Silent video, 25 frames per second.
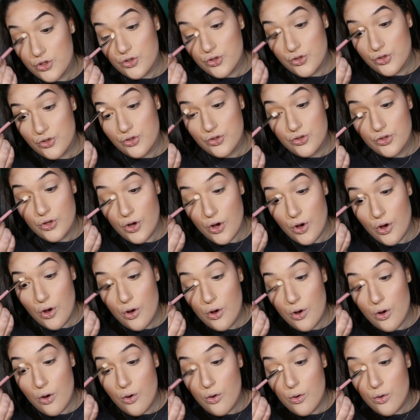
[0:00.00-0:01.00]

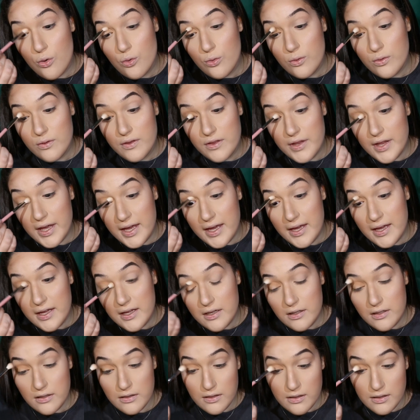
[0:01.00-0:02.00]
So
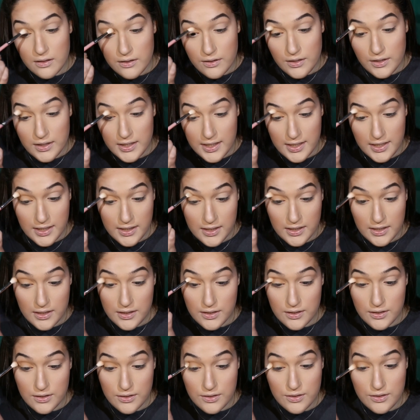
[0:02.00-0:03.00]
then the
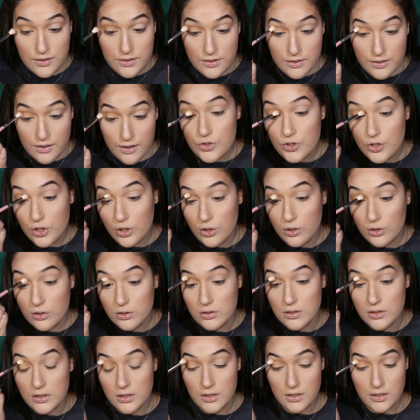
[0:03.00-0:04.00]
kids
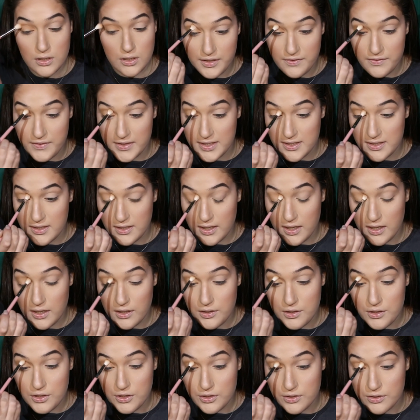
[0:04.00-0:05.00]
told the
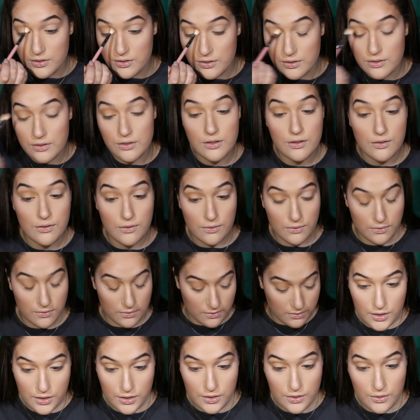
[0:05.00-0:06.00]
investigators
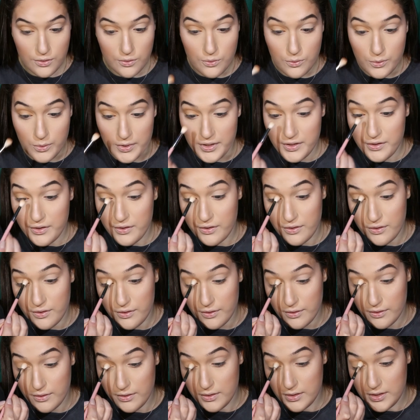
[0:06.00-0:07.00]

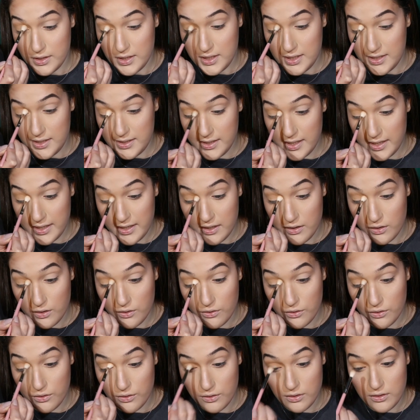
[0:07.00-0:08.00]
with
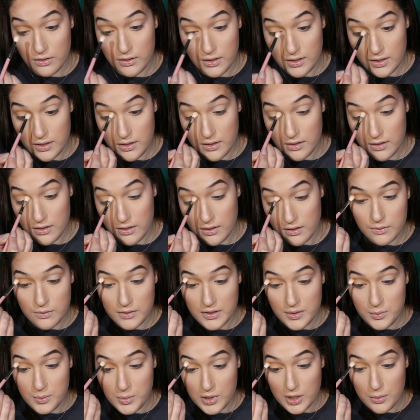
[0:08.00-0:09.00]
detail
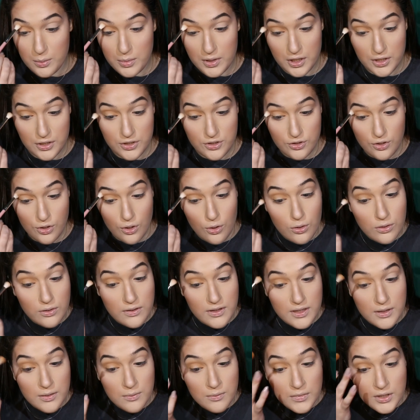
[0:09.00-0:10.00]
what Barbara
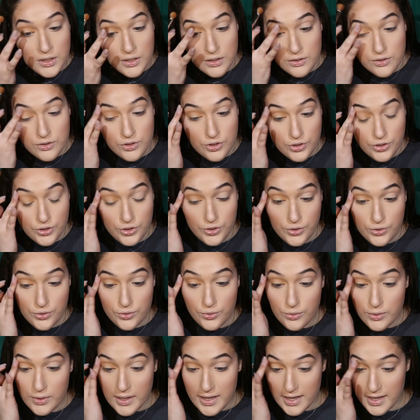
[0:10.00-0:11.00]
told them to
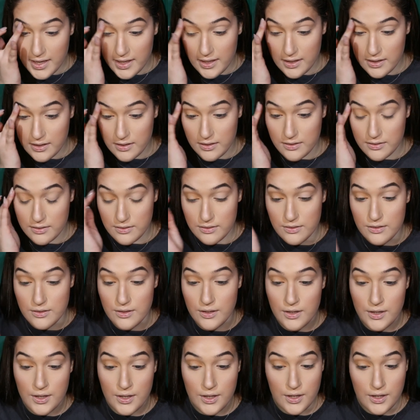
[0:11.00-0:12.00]
do, and